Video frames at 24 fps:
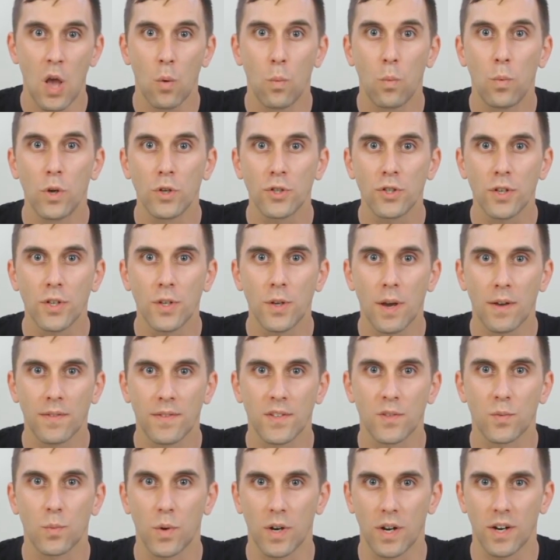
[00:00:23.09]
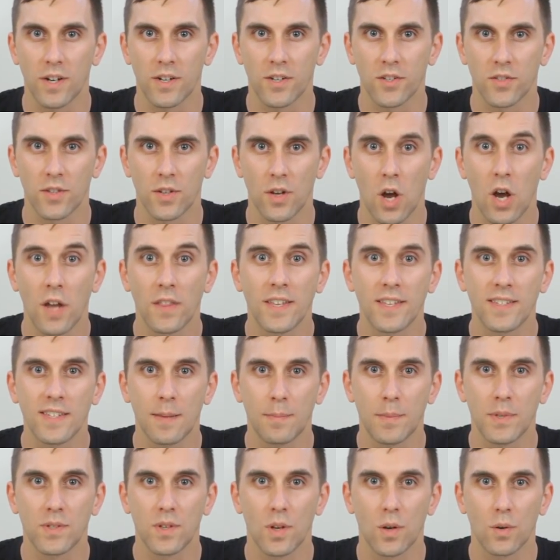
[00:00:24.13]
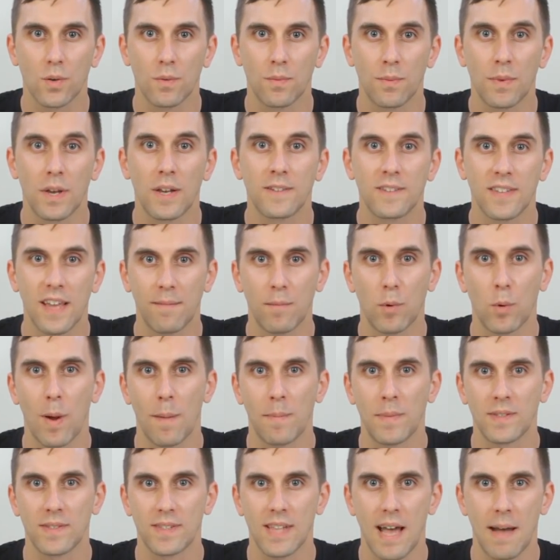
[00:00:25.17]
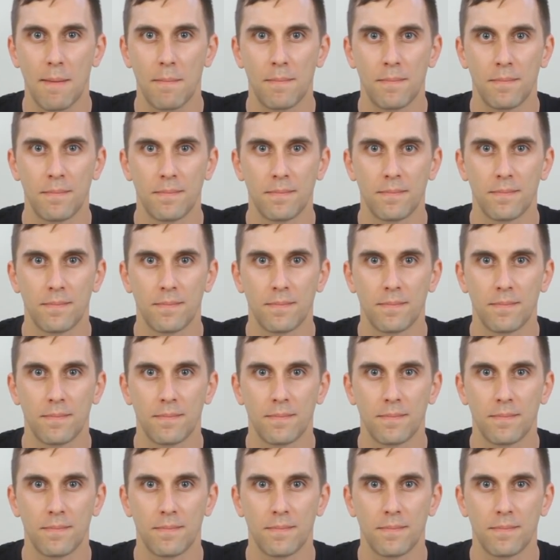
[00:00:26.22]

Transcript: We'll show you how this works on this episode of Cyber Weapons Lab.